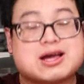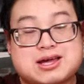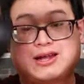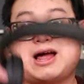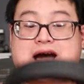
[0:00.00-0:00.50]

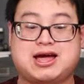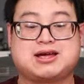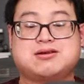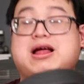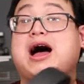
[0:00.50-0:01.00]
can
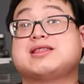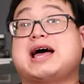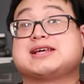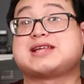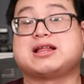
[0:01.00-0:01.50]
I not
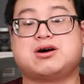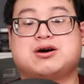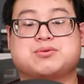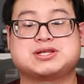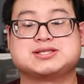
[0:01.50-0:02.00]
last that
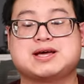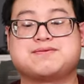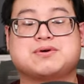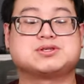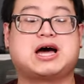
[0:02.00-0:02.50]
long with these
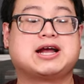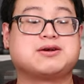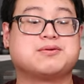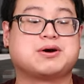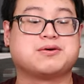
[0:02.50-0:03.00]
headphones? I
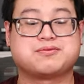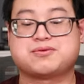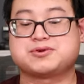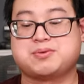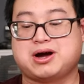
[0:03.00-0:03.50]
don't know,
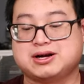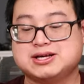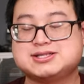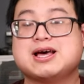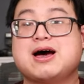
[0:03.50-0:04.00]
to be
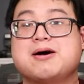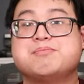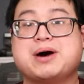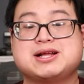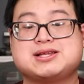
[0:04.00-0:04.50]
honest,
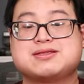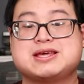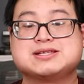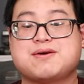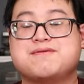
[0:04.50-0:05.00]
but
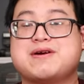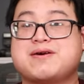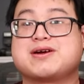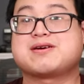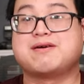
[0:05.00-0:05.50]
these are
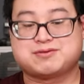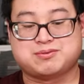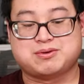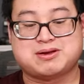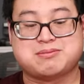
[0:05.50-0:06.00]
very
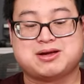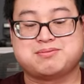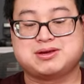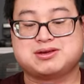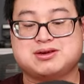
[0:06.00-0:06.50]
comfortable in my
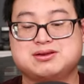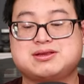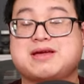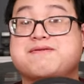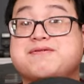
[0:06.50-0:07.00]

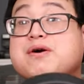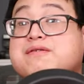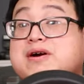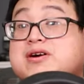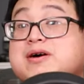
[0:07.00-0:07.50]
opinion. They feel
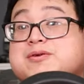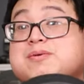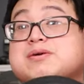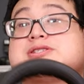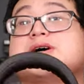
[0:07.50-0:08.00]
very
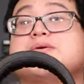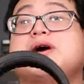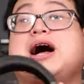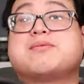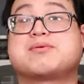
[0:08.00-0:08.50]
comfortable.
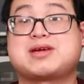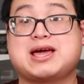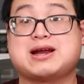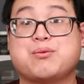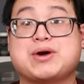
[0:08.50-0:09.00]
So I
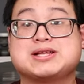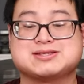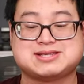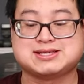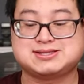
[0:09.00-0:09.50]
cannot wait
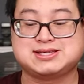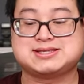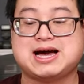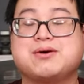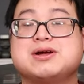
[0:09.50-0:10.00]
to test
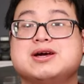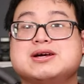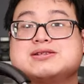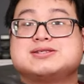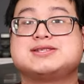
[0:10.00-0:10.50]
these out
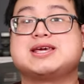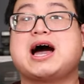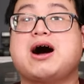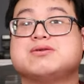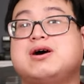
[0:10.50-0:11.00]
to see
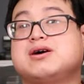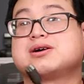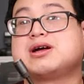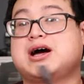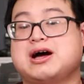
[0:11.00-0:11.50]
how
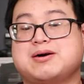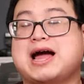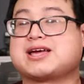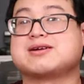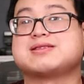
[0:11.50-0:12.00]
long
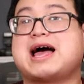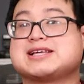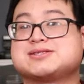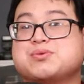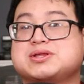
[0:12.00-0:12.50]
I could
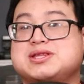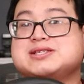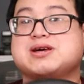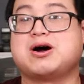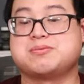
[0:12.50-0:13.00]
last with
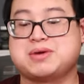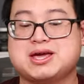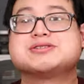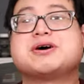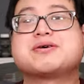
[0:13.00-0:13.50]
these on
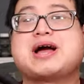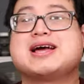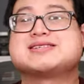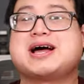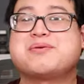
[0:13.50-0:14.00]
me. So
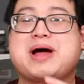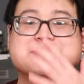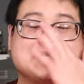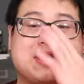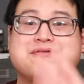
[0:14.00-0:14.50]
guys, that
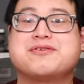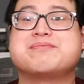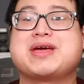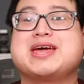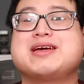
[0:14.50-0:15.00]
wraps it up for
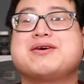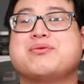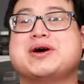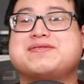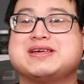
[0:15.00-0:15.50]
me
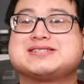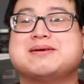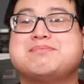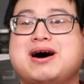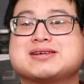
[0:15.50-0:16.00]
with this
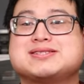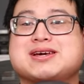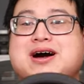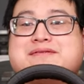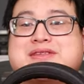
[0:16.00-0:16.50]

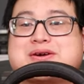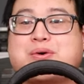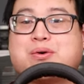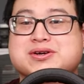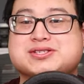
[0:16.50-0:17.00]
unboxing of the
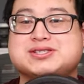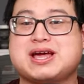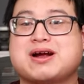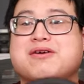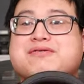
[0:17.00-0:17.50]

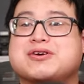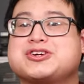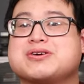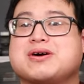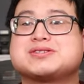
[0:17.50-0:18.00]
Corsair
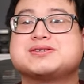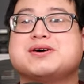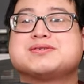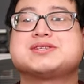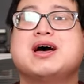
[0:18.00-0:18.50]

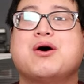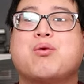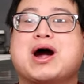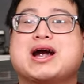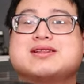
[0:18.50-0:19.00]
Virtuosos
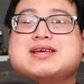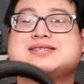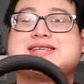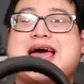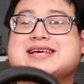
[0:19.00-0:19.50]

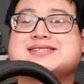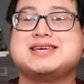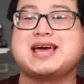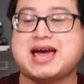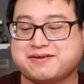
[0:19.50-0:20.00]
wireless
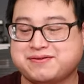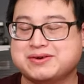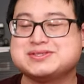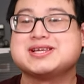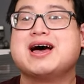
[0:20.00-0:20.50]
XT
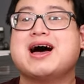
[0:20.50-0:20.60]
headphones.